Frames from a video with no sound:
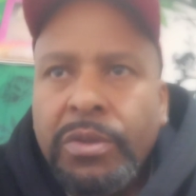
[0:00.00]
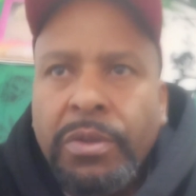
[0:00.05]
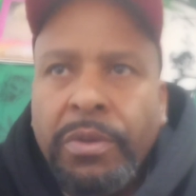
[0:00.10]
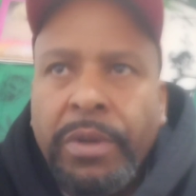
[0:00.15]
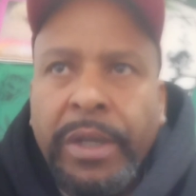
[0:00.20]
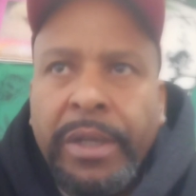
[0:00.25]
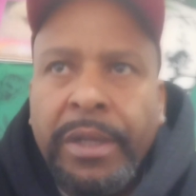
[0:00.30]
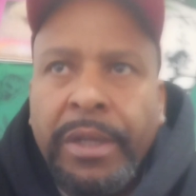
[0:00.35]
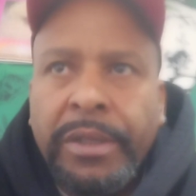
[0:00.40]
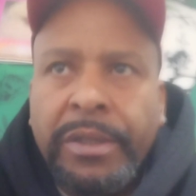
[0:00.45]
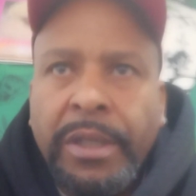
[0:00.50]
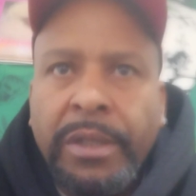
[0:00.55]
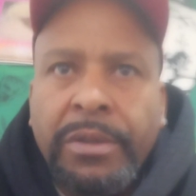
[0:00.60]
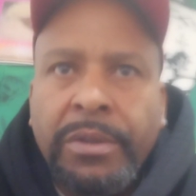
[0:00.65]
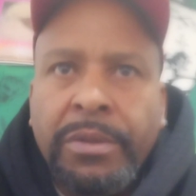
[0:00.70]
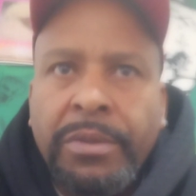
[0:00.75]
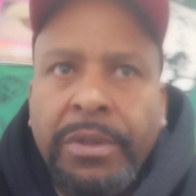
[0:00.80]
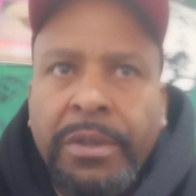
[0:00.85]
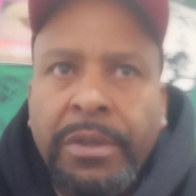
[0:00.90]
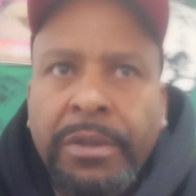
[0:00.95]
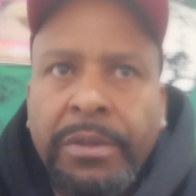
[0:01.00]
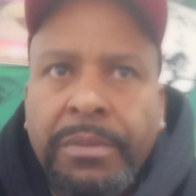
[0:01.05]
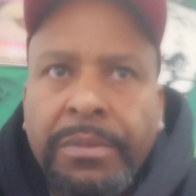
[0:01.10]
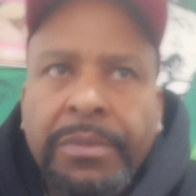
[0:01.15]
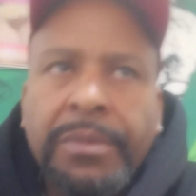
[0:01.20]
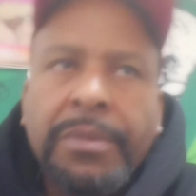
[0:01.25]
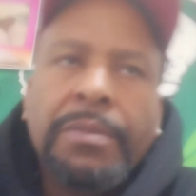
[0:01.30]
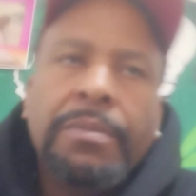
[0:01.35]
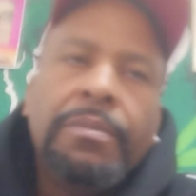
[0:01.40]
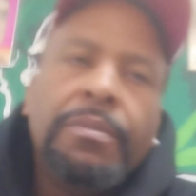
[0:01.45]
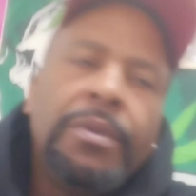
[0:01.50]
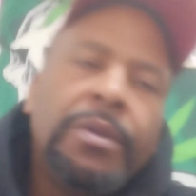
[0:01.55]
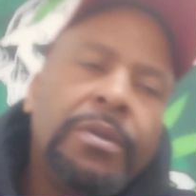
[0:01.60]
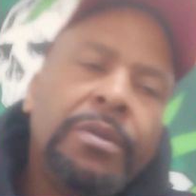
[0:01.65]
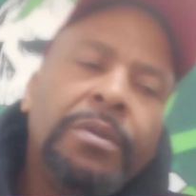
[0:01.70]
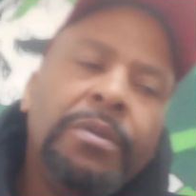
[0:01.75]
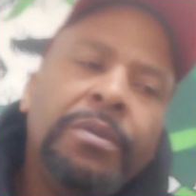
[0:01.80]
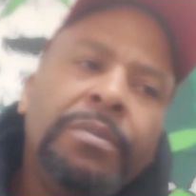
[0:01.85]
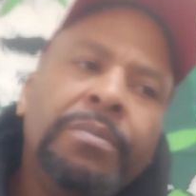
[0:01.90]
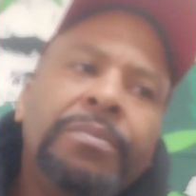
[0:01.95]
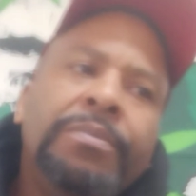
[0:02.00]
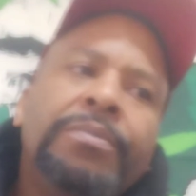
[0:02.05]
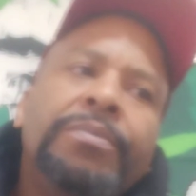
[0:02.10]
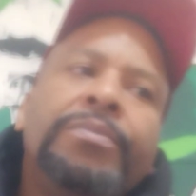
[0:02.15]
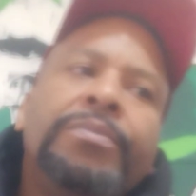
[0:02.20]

So I guess I do get it, but uh